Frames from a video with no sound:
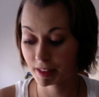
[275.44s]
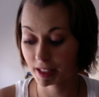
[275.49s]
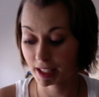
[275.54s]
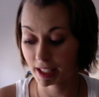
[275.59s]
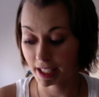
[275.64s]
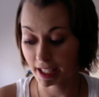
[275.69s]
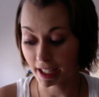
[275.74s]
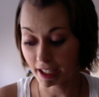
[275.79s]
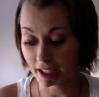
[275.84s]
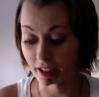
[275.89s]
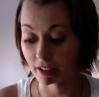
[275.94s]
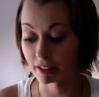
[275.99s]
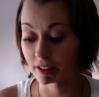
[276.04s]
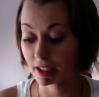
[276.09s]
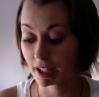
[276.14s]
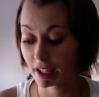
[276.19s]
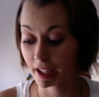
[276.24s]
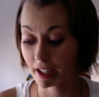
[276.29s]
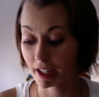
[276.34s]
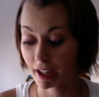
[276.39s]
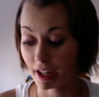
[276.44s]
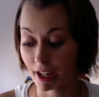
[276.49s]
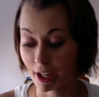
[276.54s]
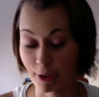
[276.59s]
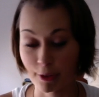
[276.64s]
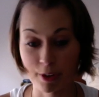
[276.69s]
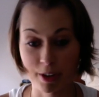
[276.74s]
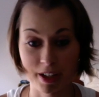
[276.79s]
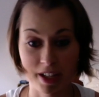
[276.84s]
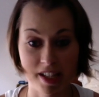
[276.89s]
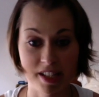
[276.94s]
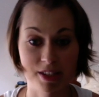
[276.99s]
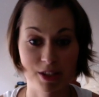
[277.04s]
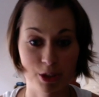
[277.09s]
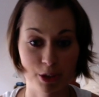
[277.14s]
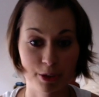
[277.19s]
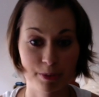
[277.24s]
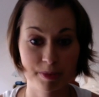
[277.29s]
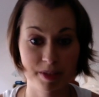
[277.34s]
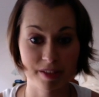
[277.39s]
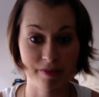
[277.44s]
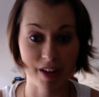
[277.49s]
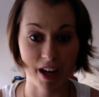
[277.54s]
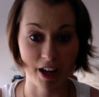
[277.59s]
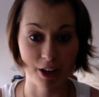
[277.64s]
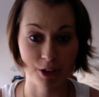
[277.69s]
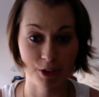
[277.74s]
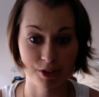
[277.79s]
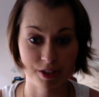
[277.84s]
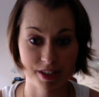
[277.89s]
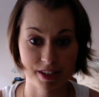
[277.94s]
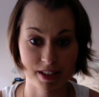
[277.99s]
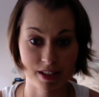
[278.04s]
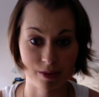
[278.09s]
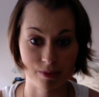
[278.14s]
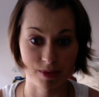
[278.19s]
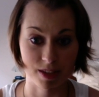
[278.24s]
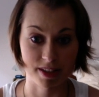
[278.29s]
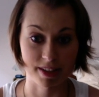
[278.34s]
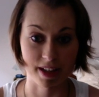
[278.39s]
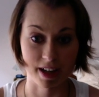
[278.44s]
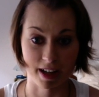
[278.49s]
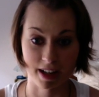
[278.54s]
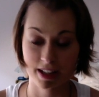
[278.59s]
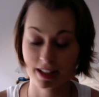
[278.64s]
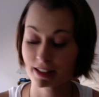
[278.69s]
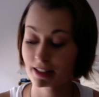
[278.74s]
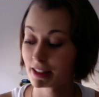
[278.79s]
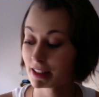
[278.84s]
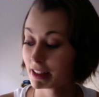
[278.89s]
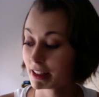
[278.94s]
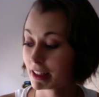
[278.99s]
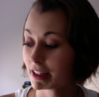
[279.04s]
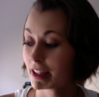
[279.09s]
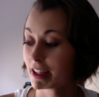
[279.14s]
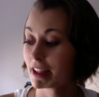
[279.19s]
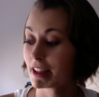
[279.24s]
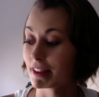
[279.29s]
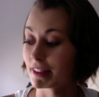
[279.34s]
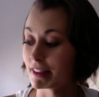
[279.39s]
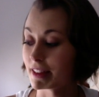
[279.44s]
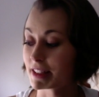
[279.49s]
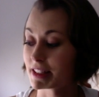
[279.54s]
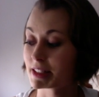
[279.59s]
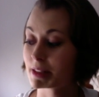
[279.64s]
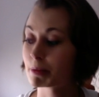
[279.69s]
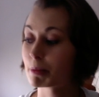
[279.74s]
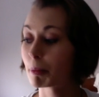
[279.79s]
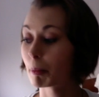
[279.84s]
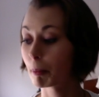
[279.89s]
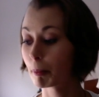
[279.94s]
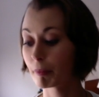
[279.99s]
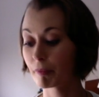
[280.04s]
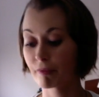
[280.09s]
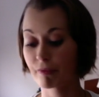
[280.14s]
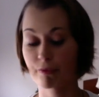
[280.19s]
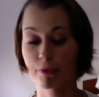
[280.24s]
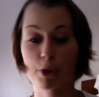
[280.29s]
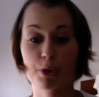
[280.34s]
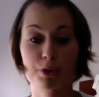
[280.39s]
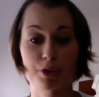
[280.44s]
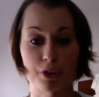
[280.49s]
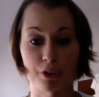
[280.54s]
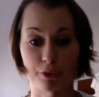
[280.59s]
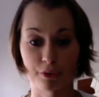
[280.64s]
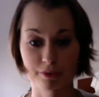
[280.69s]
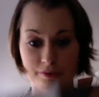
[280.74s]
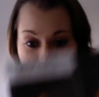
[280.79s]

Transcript: yeah, as terms of accuracy of design, this photo